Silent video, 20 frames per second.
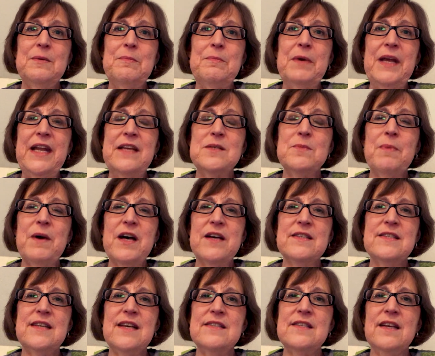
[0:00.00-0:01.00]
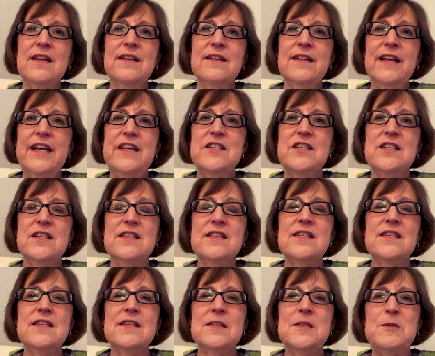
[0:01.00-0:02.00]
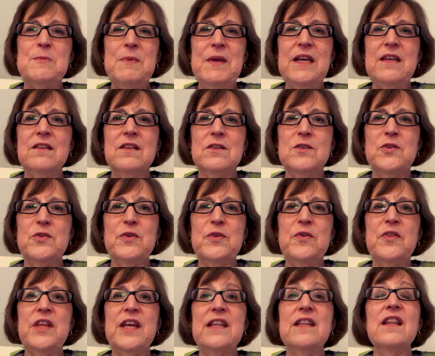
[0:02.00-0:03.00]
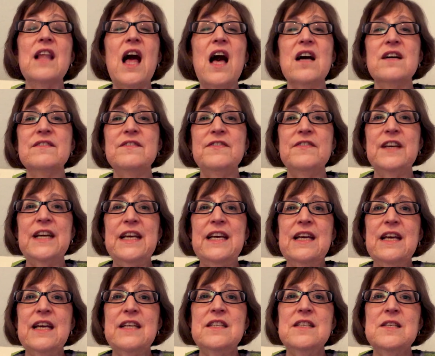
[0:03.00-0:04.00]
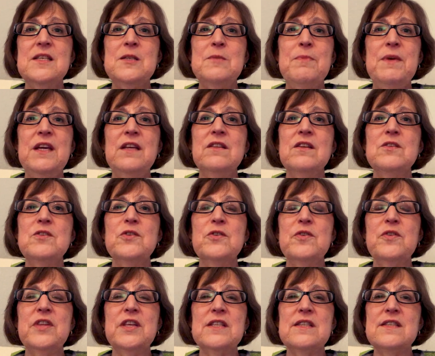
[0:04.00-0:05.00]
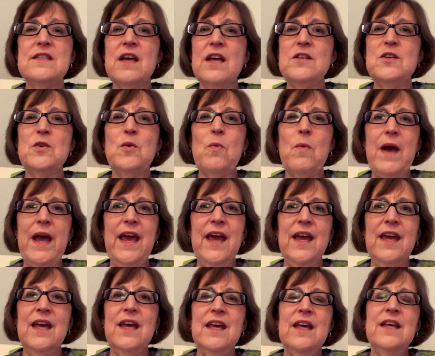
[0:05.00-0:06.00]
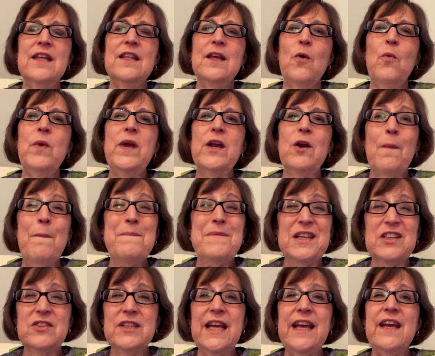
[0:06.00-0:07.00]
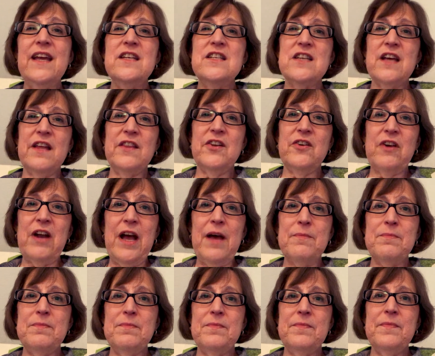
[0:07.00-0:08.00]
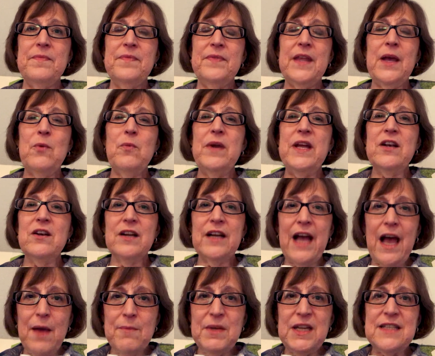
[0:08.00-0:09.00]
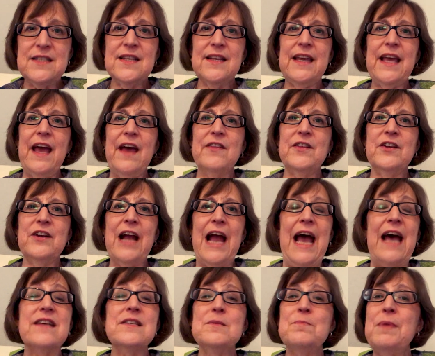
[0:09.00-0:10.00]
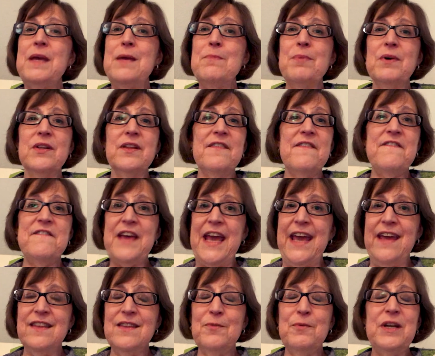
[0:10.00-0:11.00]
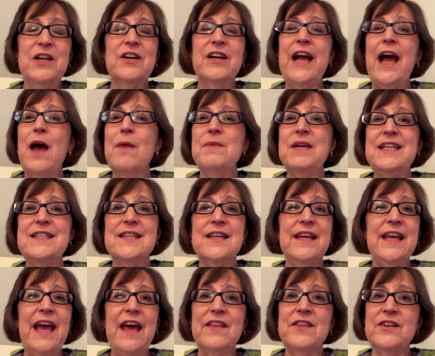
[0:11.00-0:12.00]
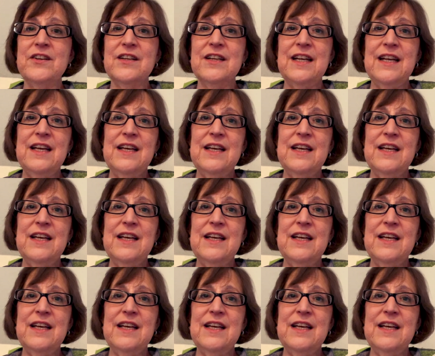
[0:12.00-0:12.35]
but as Paul says in Galatians, to speak the truth in love and to speak the truth in such a way that we are building each other up, that we are coming together as people of faith, we are coming together